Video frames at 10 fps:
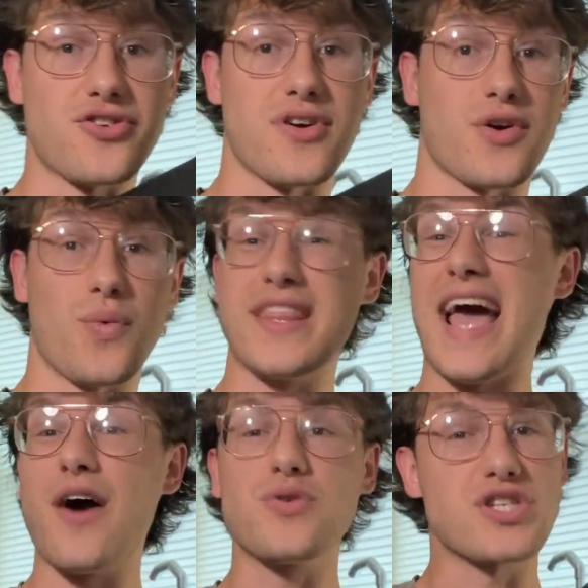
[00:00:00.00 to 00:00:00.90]
truck
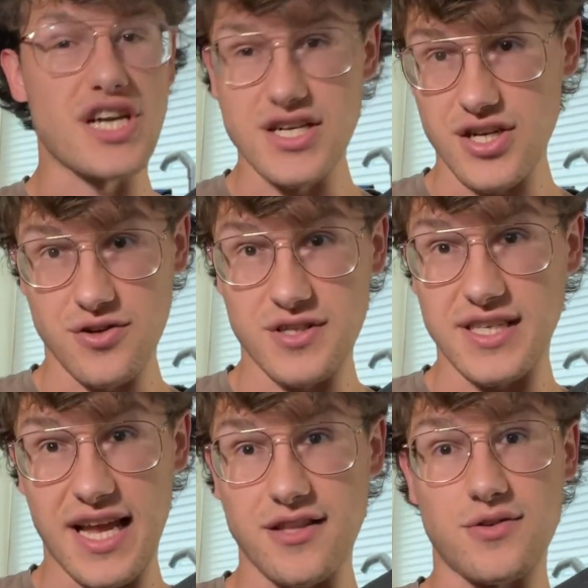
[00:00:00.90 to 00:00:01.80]
without changing your
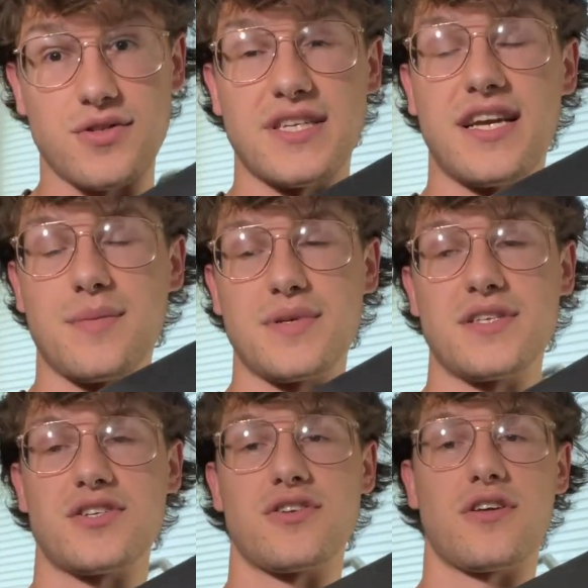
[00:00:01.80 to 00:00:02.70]
stance or standing
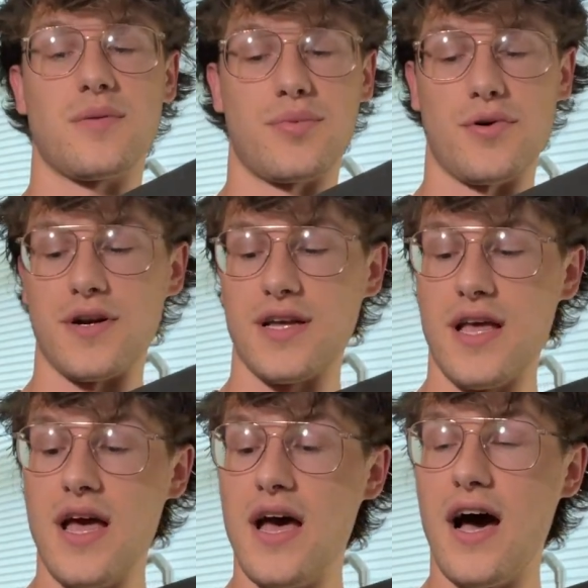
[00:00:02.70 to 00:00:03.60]
position on the board.
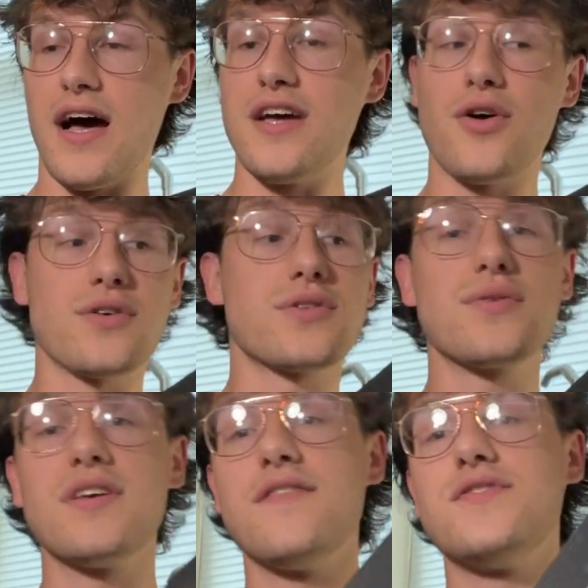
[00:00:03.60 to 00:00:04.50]
It also
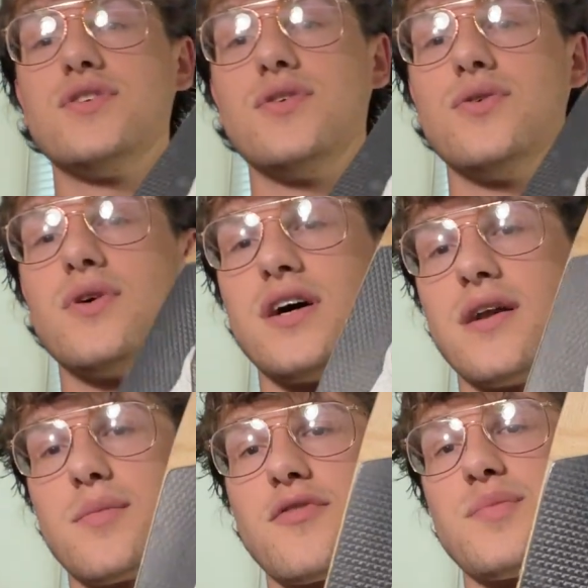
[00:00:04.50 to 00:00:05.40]
gives you a
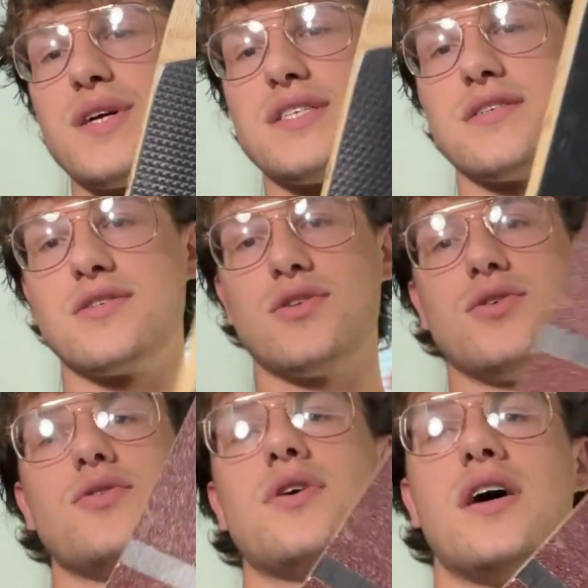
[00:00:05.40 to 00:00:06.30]
number of places
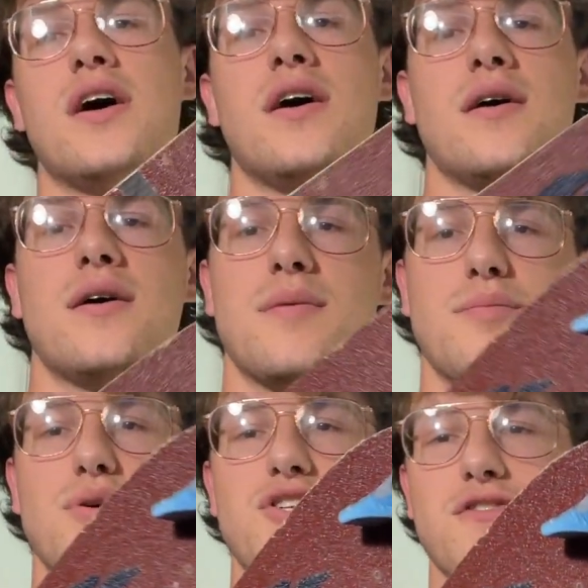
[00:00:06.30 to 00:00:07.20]
to
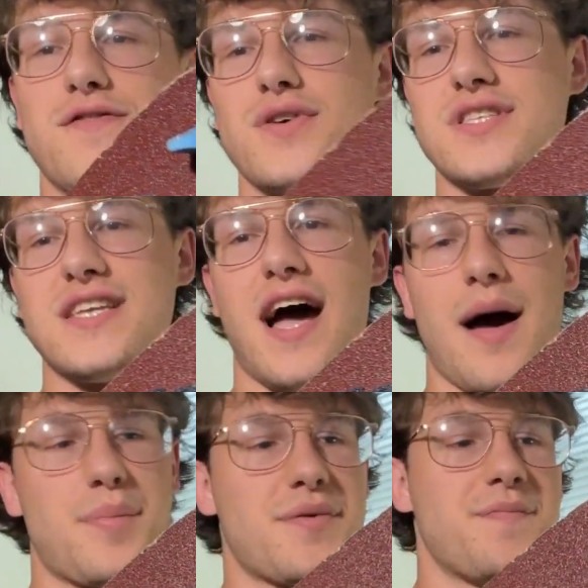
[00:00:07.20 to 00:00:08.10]
put your foot
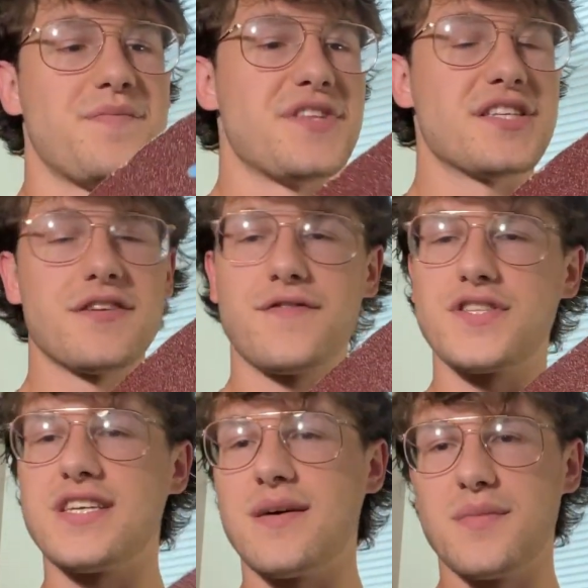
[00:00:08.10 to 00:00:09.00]
stop. This is a
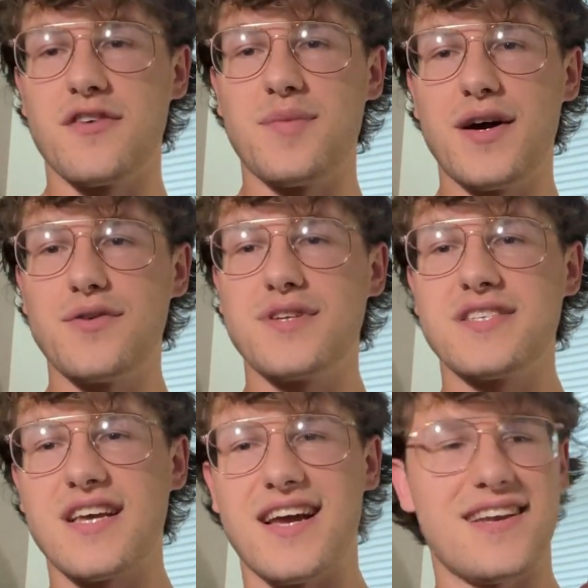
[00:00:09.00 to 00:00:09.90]
foot stop of my own
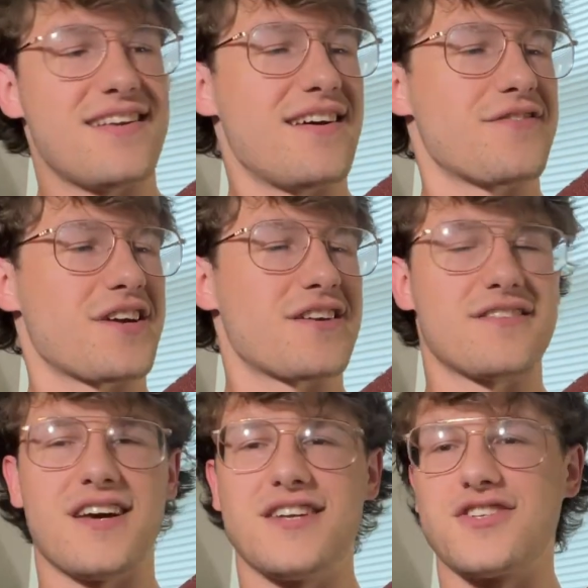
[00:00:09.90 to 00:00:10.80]
design.
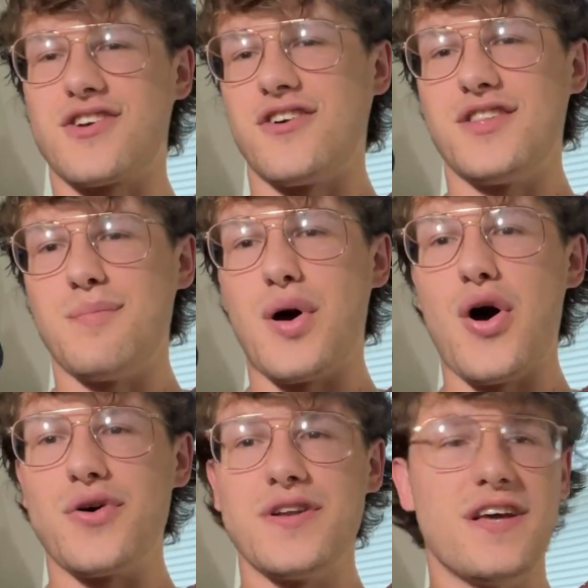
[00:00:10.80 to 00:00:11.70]
I just call it the
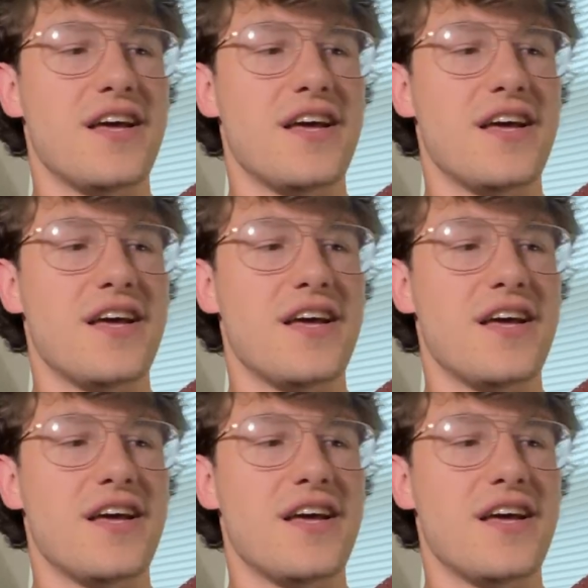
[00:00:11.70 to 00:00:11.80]
bone.